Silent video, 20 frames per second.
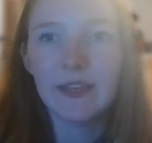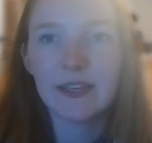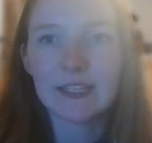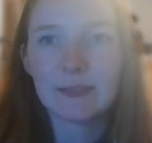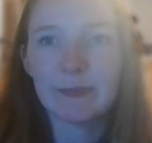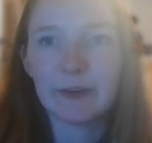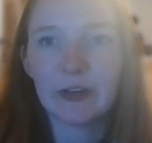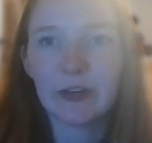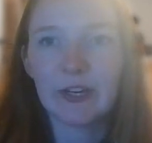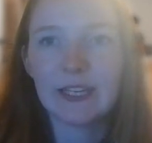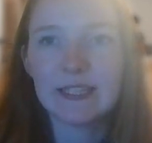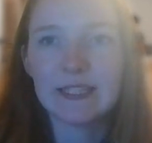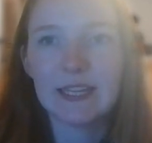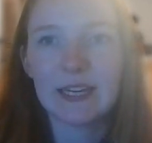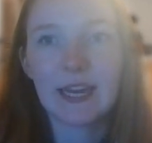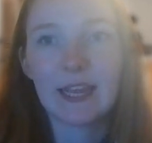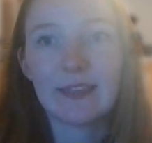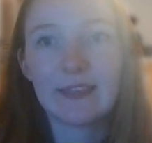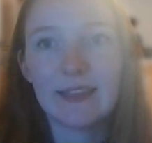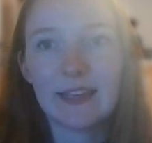the experience
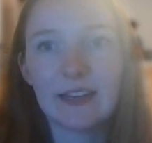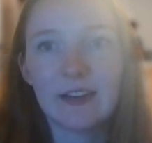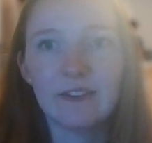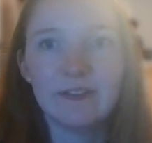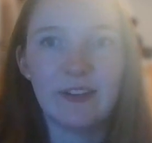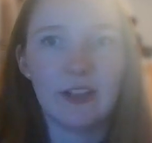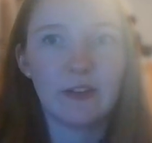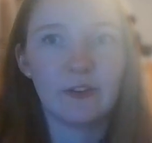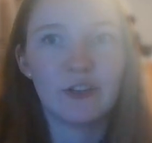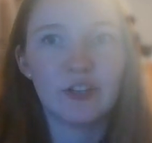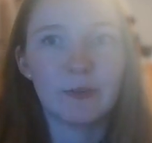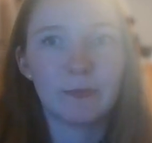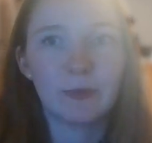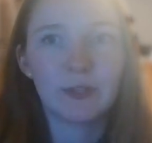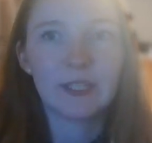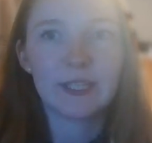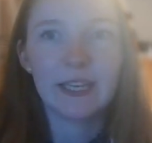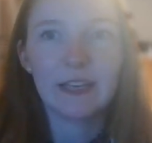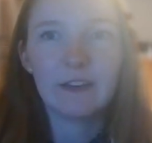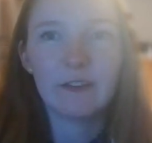that I think a fellowship
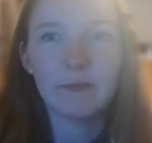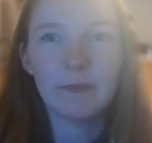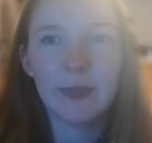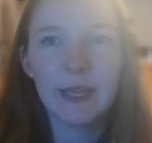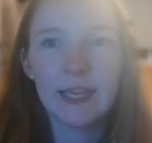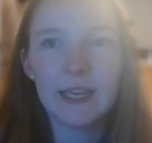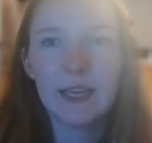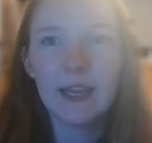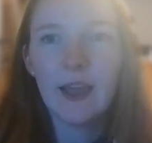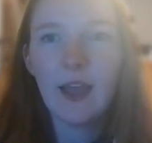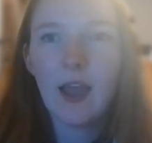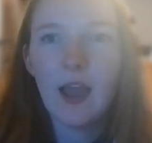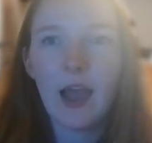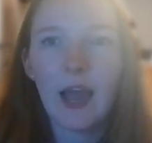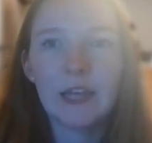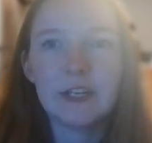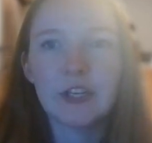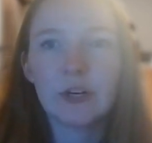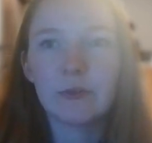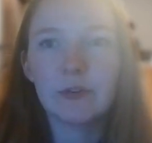would give me.
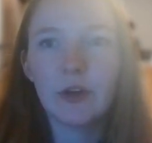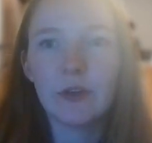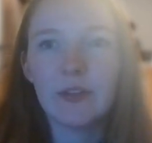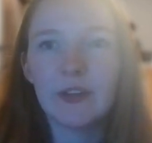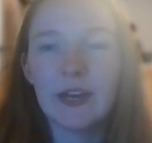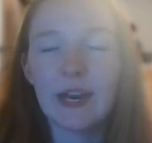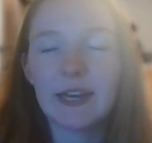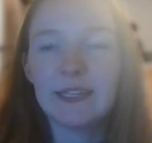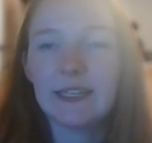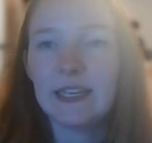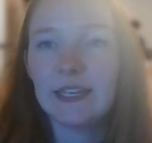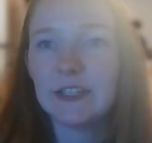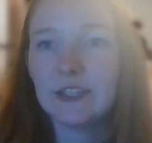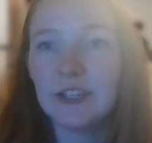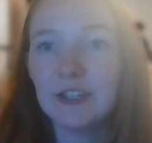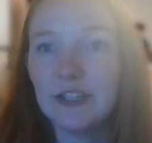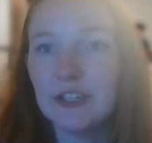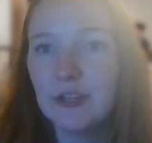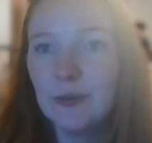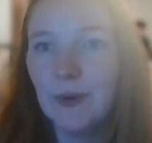I don't know that I need
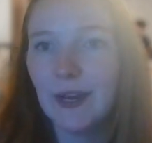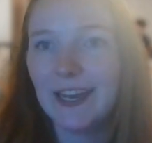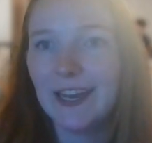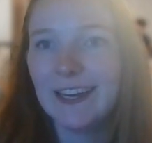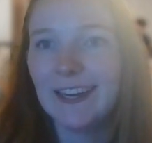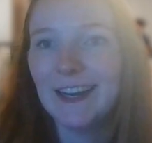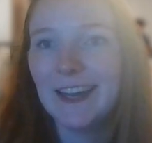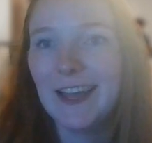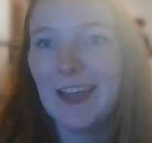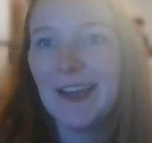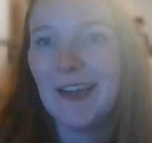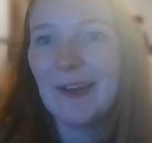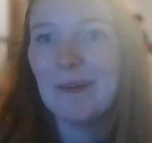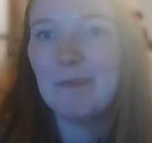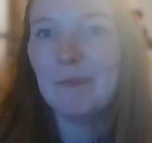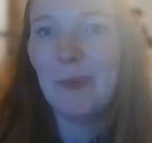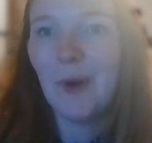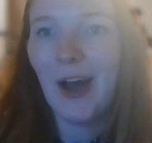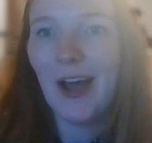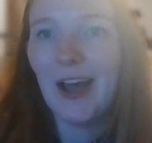to do it.
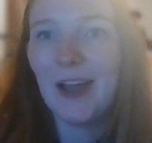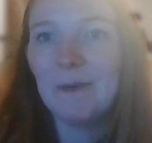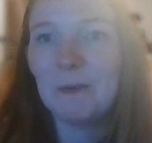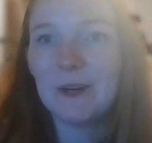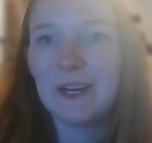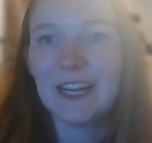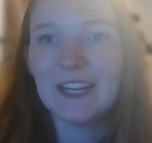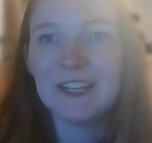But when